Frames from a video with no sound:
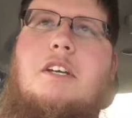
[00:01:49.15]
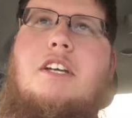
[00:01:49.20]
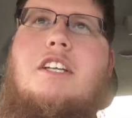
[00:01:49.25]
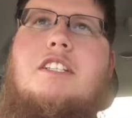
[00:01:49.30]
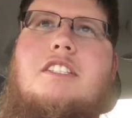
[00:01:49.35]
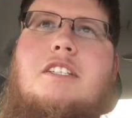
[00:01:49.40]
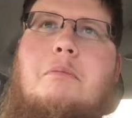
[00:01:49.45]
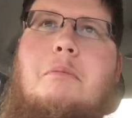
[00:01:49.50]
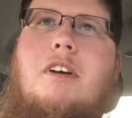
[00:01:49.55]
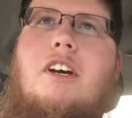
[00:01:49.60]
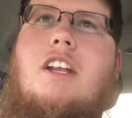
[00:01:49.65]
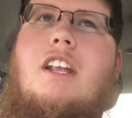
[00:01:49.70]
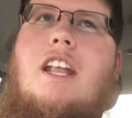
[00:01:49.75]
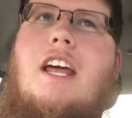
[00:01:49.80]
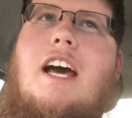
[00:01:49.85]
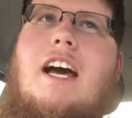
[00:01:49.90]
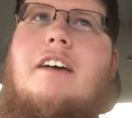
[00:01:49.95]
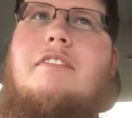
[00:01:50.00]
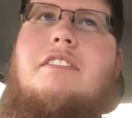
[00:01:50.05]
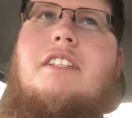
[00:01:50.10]
get some good
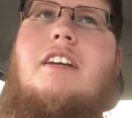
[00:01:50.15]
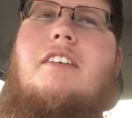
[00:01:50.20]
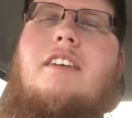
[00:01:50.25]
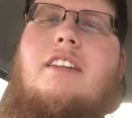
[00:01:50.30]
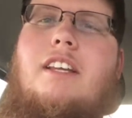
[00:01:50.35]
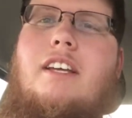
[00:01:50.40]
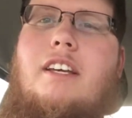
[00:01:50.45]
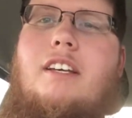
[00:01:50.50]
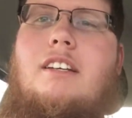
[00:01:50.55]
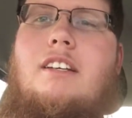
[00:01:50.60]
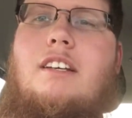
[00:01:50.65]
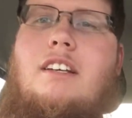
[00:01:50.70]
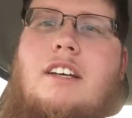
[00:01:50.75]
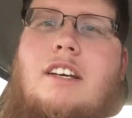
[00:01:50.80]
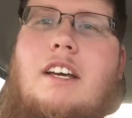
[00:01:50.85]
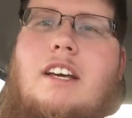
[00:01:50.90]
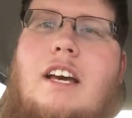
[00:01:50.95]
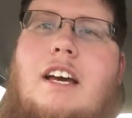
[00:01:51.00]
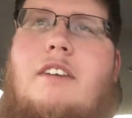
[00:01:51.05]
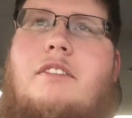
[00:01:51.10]
laughs and everything.
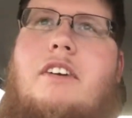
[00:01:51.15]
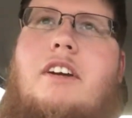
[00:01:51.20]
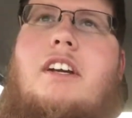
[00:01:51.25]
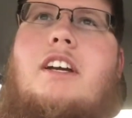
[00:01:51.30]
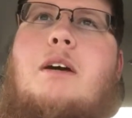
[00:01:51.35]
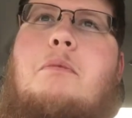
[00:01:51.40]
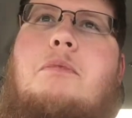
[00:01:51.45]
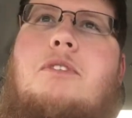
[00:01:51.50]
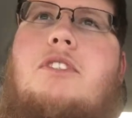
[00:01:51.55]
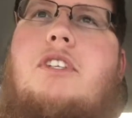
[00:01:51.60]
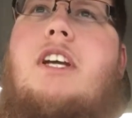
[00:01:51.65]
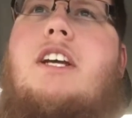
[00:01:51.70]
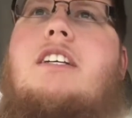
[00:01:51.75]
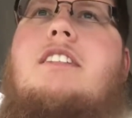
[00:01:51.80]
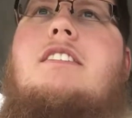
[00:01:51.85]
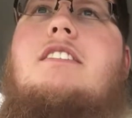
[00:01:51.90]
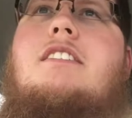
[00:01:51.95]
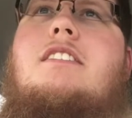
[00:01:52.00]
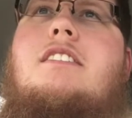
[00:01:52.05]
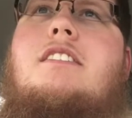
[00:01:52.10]
Having a couple
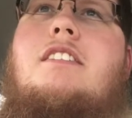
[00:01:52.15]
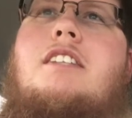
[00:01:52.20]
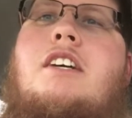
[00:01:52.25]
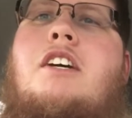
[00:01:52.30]
drinks.